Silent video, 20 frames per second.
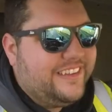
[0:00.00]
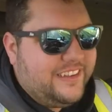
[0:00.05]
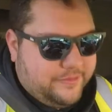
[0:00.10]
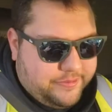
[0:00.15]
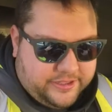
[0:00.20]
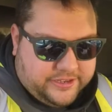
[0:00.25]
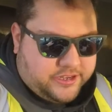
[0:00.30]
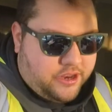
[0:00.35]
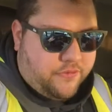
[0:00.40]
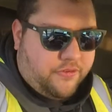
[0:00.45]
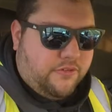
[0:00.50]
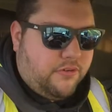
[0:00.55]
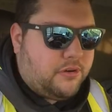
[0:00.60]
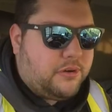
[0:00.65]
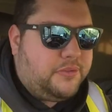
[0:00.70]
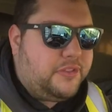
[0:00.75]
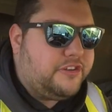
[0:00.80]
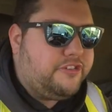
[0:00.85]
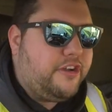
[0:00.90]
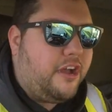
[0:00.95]
There's nothing wrong
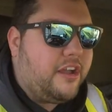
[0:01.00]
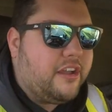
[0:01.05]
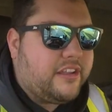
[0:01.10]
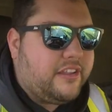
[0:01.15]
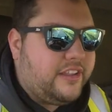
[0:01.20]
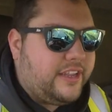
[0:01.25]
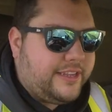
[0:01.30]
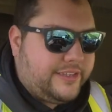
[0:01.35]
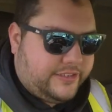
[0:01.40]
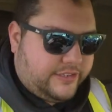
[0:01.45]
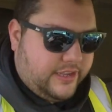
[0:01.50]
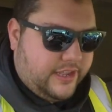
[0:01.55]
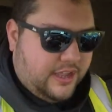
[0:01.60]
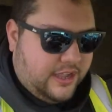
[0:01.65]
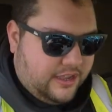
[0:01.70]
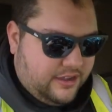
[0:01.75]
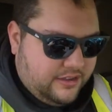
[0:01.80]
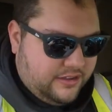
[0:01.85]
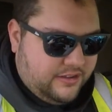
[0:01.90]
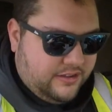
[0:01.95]
with the truck. It's
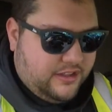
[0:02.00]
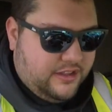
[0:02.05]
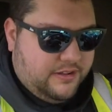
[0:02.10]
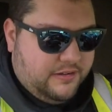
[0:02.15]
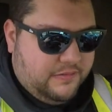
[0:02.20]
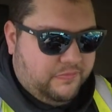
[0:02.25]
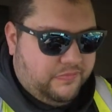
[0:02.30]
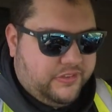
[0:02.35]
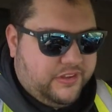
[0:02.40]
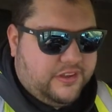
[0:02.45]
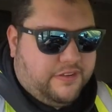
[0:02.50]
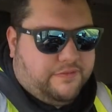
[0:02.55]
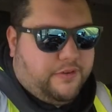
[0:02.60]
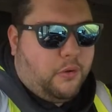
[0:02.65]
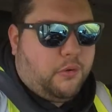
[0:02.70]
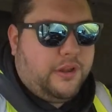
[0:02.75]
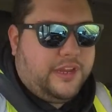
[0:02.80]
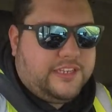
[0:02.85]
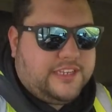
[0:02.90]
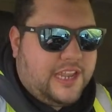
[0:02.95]
a
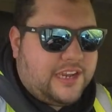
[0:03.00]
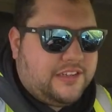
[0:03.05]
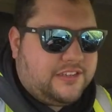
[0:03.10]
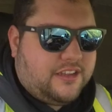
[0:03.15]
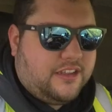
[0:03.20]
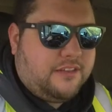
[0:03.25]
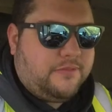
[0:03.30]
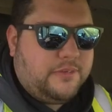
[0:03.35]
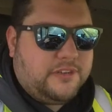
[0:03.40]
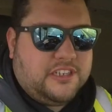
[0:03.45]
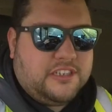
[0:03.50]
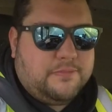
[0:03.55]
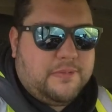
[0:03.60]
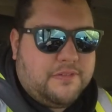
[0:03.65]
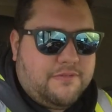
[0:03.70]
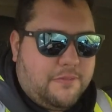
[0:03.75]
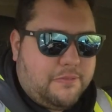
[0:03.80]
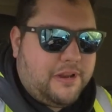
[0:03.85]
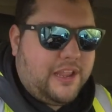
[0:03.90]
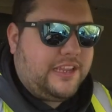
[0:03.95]
faulty sensor, which has
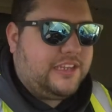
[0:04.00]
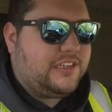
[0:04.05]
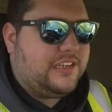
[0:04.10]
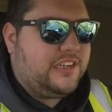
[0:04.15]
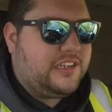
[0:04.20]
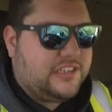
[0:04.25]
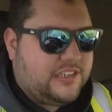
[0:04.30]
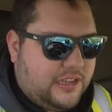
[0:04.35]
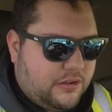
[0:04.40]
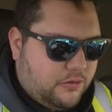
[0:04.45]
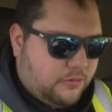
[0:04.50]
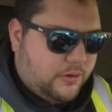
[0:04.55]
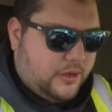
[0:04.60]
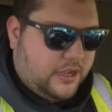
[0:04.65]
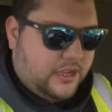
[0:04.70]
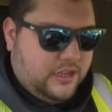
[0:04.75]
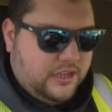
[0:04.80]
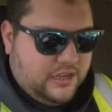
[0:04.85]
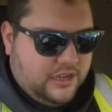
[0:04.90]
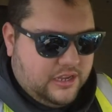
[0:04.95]
been replaced, and it's
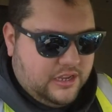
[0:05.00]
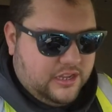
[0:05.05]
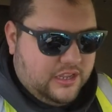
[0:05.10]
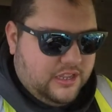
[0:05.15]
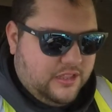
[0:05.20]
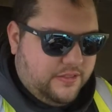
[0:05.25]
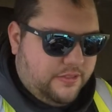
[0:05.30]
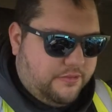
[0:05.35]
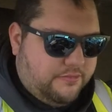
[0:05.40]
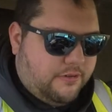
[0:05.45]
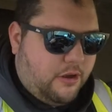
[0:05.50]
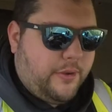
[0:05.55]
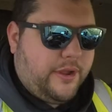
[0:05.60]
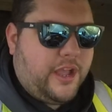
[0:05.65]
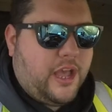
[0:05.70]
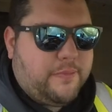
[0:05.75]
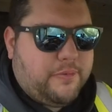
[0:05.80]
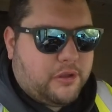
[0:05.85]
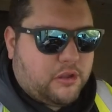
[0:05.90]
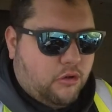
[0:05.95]
still throwing
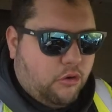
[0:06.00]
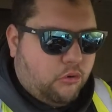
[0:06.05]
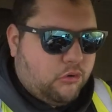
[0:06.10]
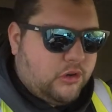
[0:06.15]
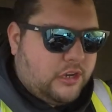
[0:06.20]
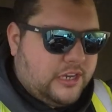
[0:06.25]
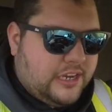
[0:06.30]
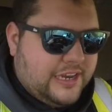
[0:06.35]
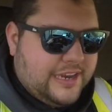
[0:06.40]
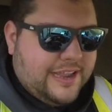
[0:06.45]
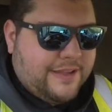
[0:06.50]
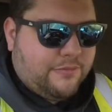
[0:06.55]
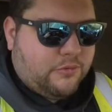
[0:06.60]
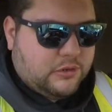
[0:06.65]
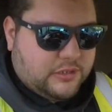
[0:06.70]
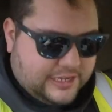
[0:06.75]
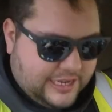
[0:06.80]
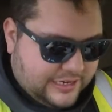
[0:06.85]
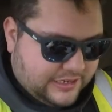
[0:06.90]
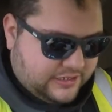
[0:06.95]
up a coolant
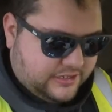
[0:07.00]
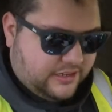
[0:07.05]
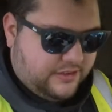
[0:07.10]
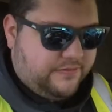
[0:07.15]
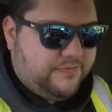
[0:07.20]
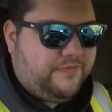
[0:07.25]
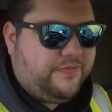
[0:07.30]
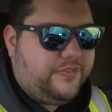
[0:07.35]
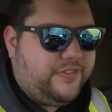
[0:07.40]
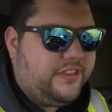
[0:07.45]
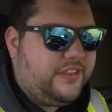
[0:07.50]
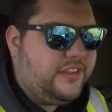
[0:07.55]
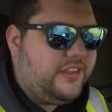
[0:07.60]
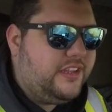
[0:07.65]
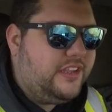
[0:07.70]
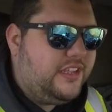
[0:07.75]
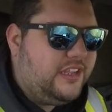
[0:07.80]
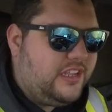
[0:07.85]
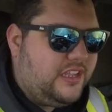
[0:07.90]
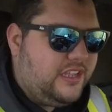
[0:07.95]
level sensor.
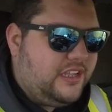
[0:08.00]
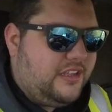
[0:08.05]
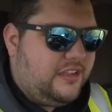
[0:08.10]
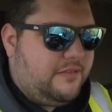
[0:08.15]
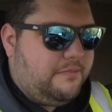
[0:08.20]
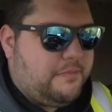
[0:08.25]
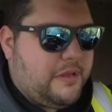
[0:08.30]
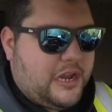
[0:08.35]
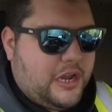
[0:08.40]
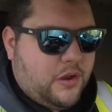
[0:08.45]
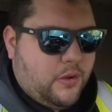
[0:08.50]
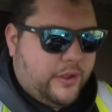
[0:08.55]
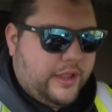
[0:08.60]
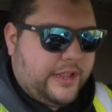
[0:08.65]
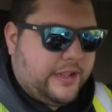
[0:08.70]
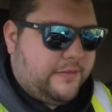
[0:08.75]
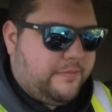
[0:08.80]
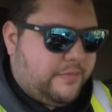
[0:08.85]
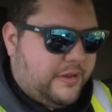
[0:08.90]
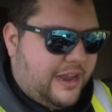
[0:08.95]
Bit
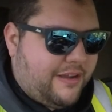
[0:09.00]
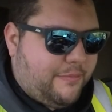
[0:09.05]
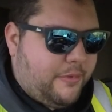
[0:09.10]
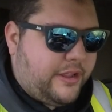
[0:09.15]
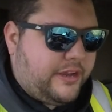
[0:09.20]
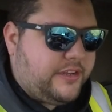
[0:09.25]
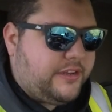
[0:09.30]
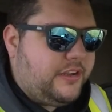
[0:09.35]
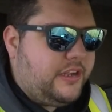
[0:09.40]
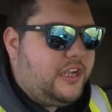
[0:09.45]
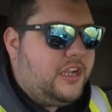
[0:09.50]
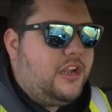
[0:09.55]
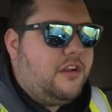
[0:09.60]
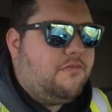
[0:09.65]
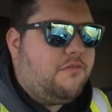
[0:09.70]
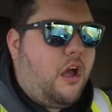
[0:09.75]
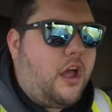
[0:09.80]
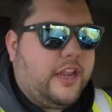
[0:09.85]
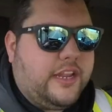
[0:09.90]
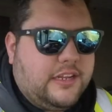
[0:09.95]
annoying, but never mind.
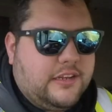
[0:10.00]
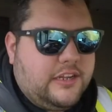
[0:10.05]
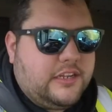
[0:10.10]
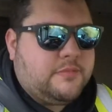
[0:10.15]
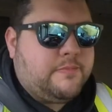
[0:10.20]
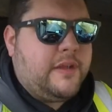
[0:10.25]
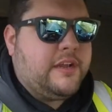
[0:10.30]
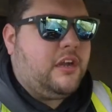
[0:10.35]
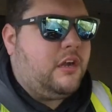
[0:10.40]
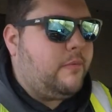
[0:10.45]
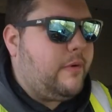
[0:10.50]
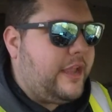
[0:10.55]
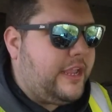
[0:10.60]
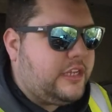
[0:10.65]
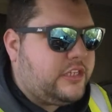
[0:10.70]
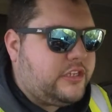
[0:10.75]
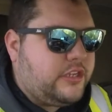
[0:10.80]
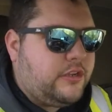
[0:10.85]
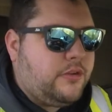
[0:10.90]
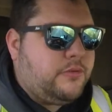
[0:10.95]
Right, let's make our way
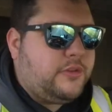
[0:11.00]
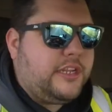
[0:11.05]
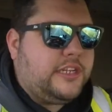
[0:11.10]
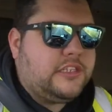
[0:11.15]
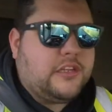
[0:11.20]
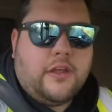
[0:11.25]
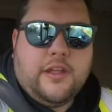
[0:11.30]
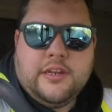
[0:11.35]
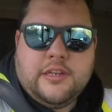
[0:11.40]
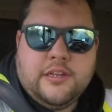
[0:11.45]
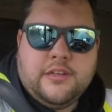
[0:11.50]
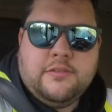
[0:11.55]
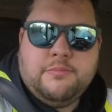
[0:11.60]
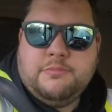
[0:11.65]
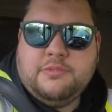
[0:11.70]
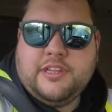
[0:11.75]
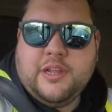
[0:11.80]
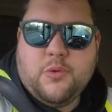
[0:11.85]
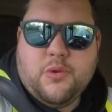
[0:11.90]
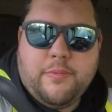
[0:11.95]
to Deeside.
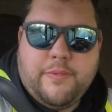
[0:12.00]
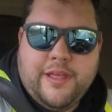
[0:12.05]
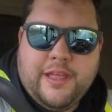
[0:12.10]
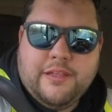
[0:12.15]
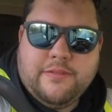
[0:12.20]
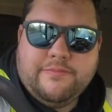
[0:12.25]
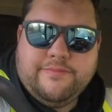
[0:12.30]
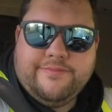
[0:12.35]
See you in a bit.